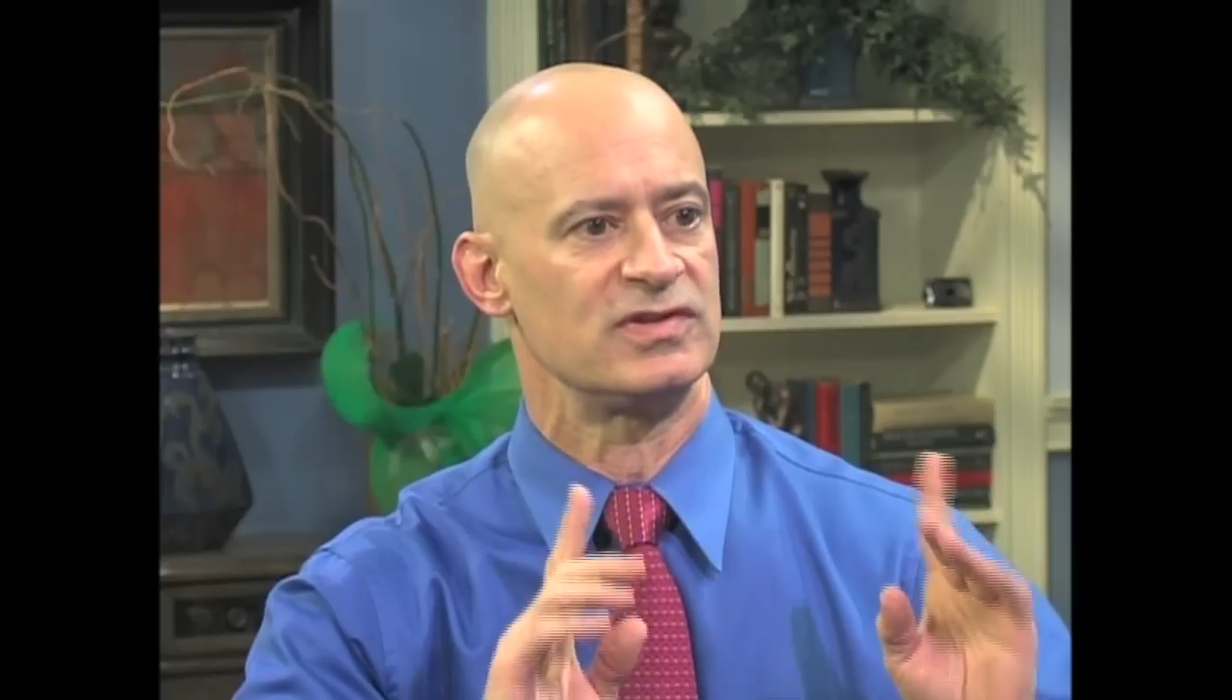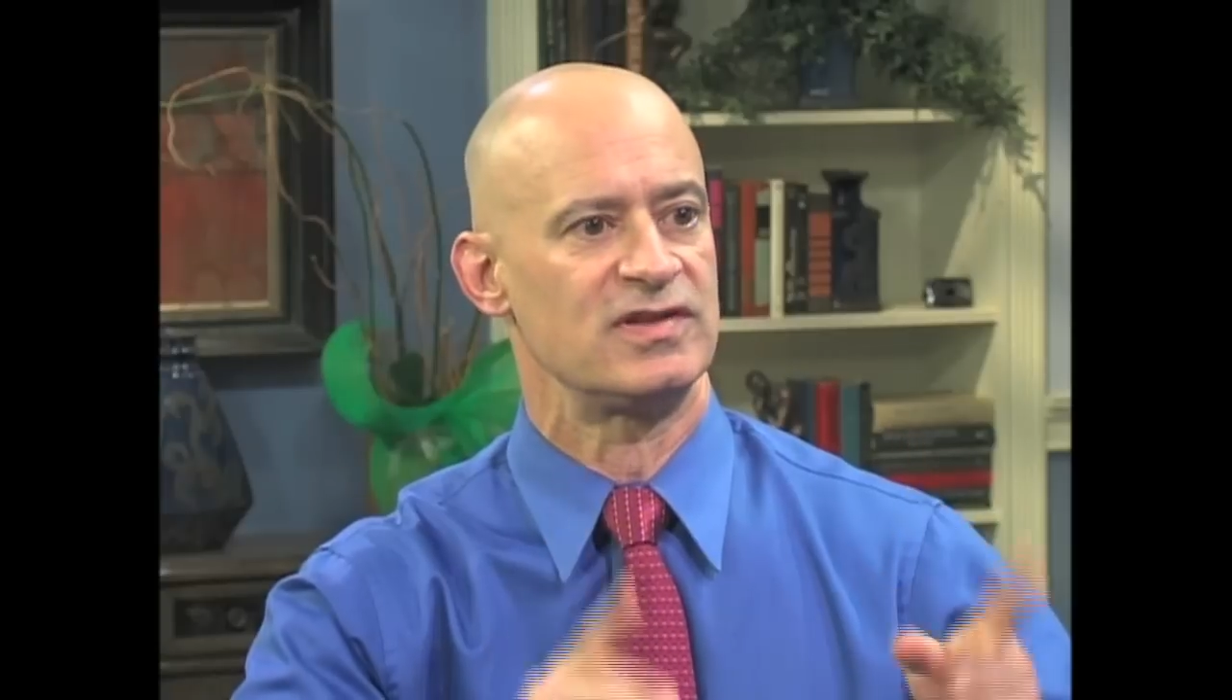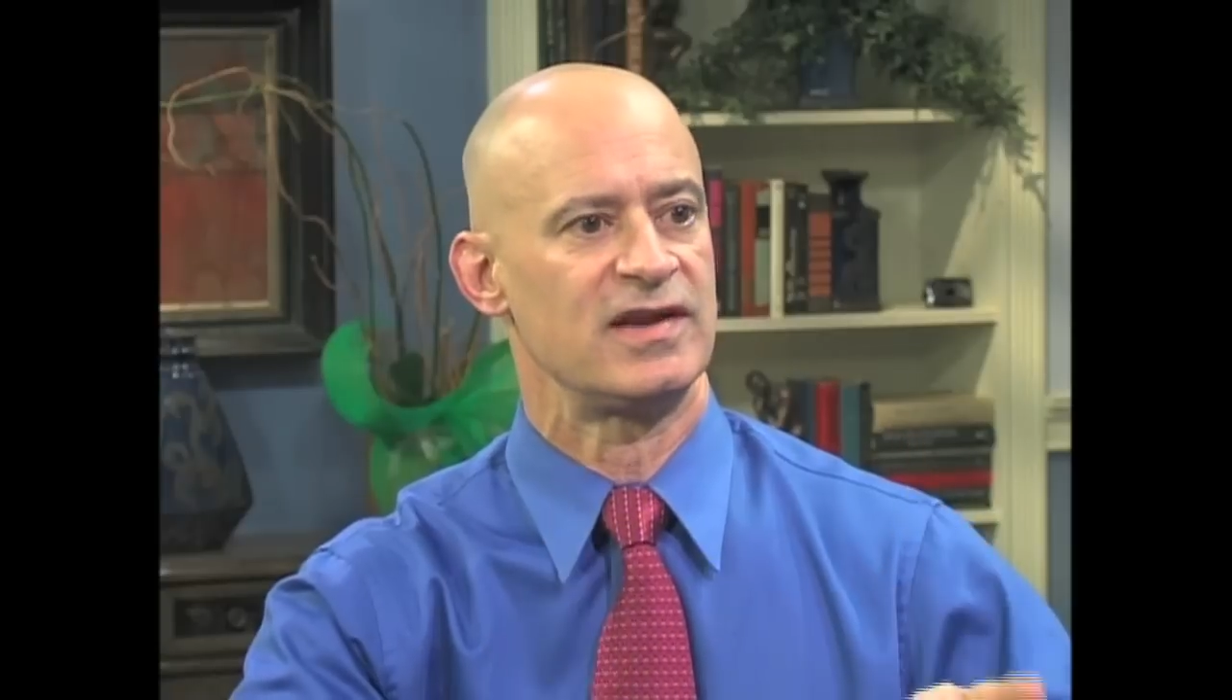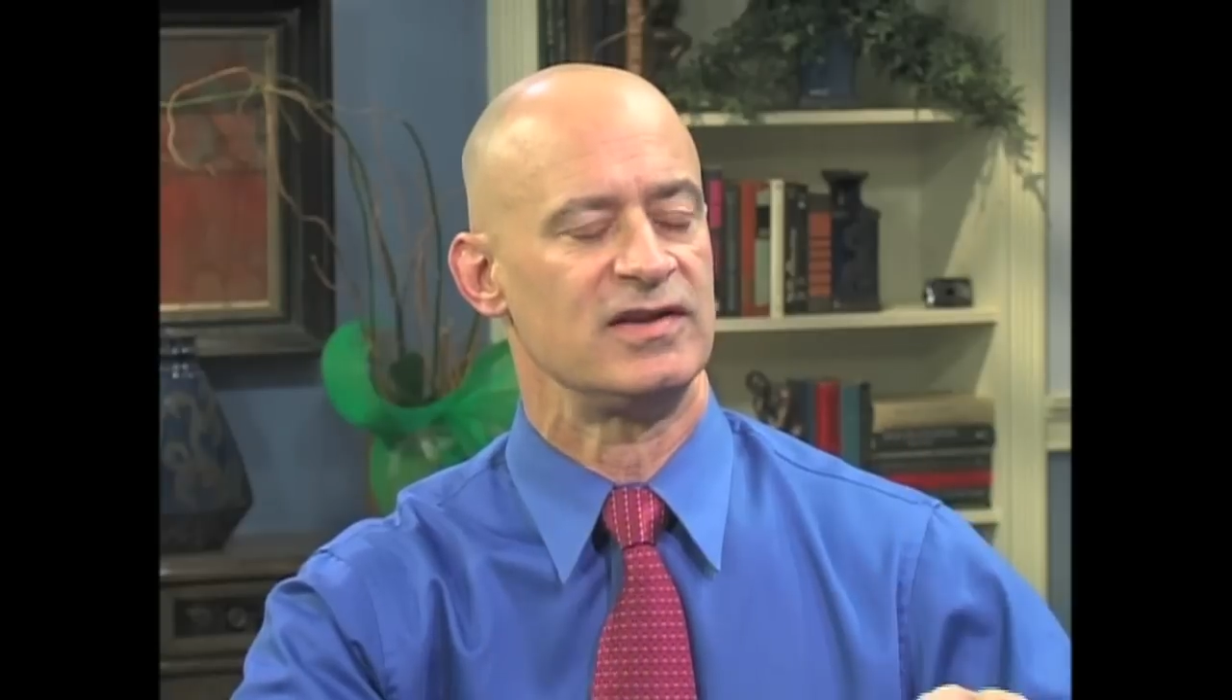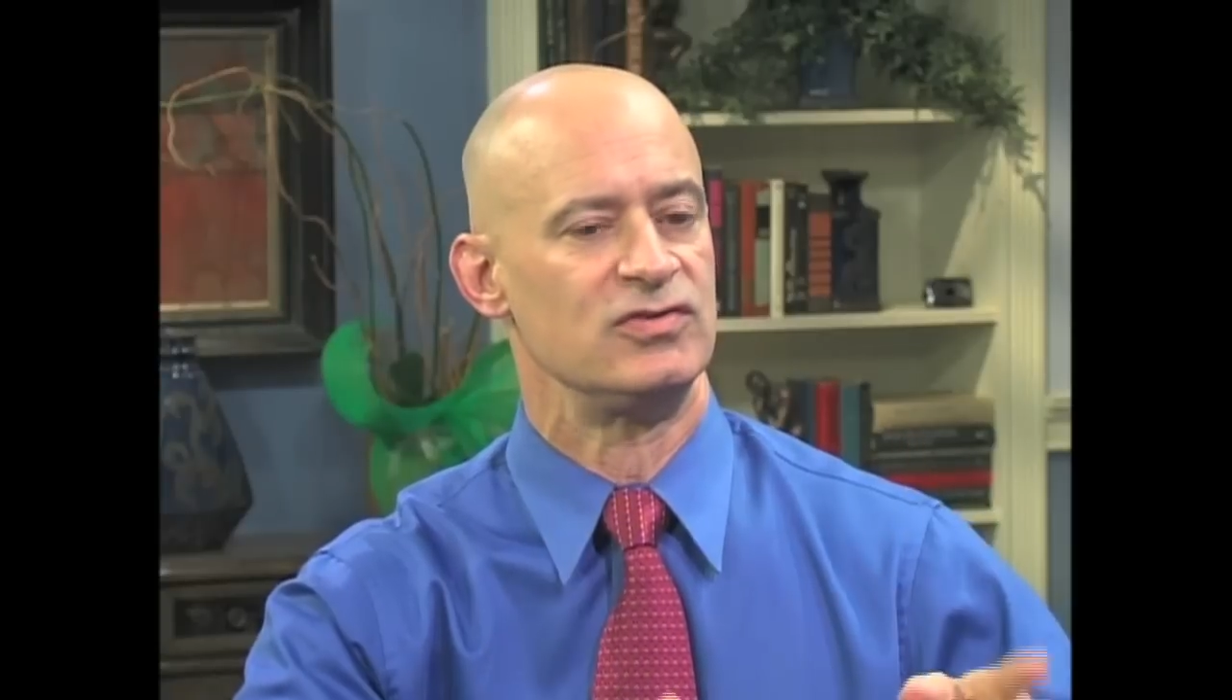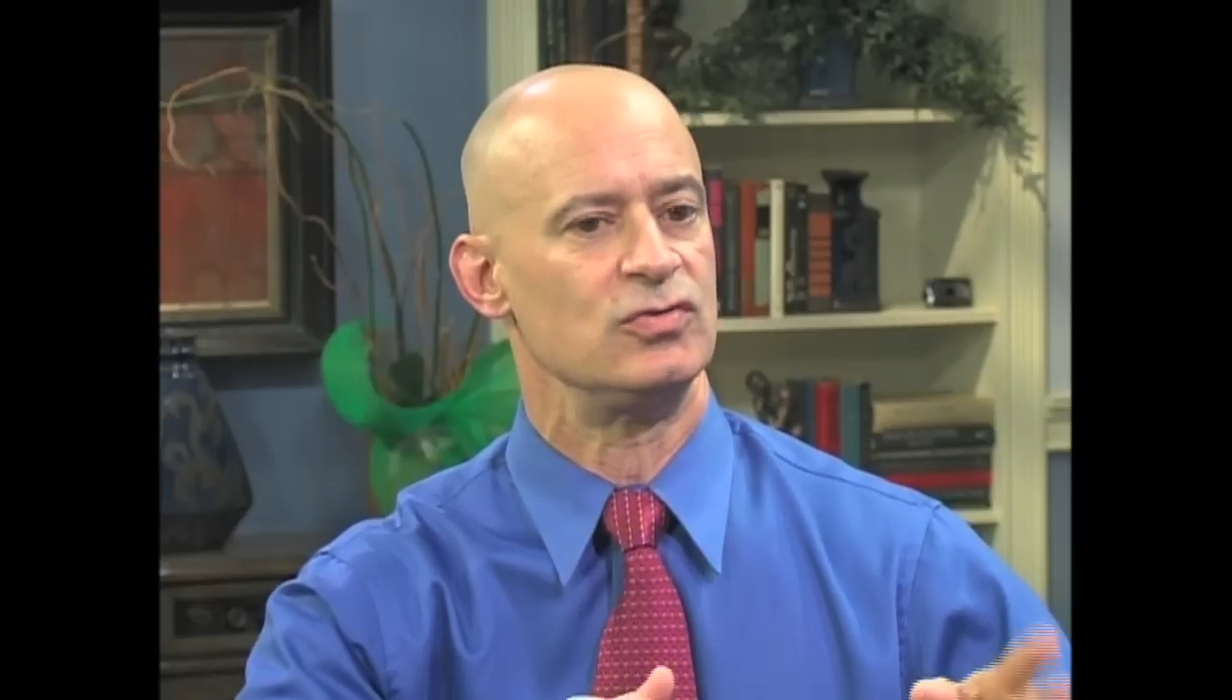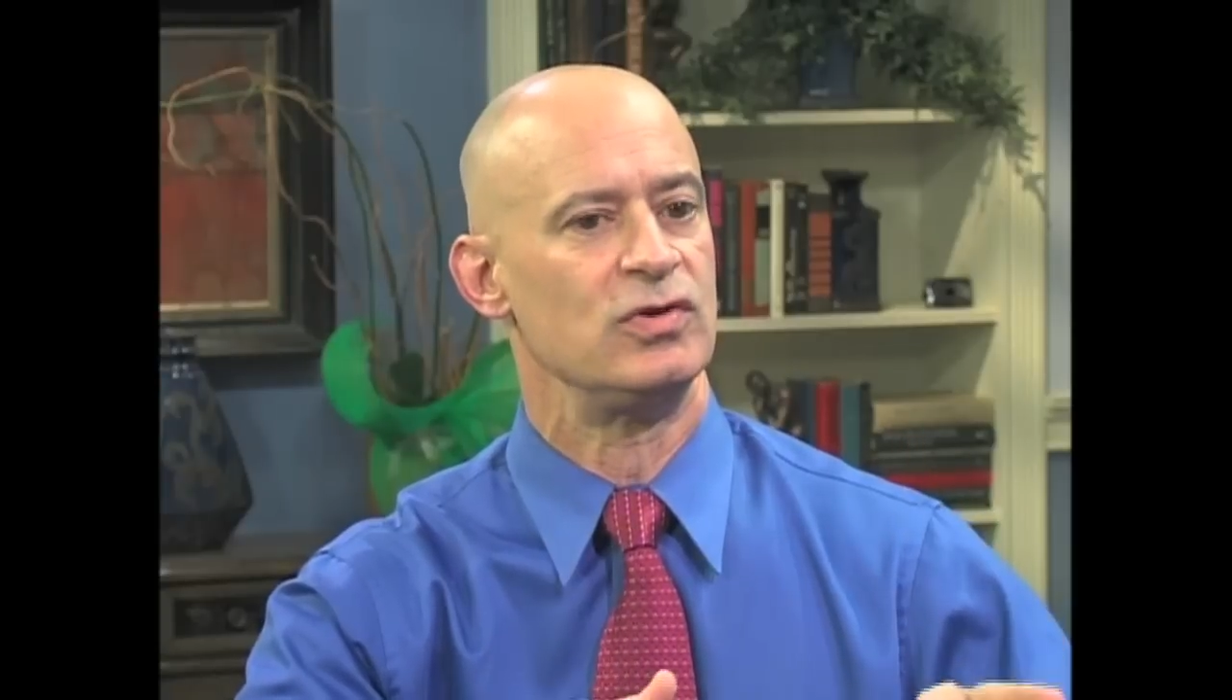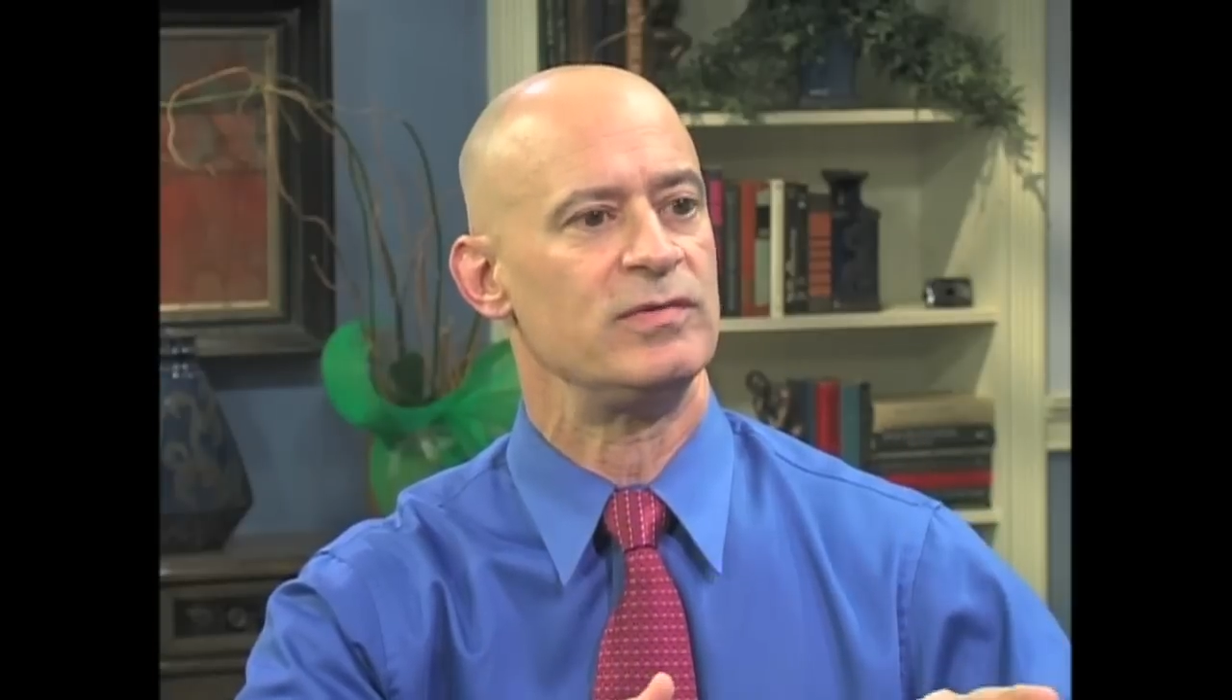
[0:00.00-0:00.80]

detecting two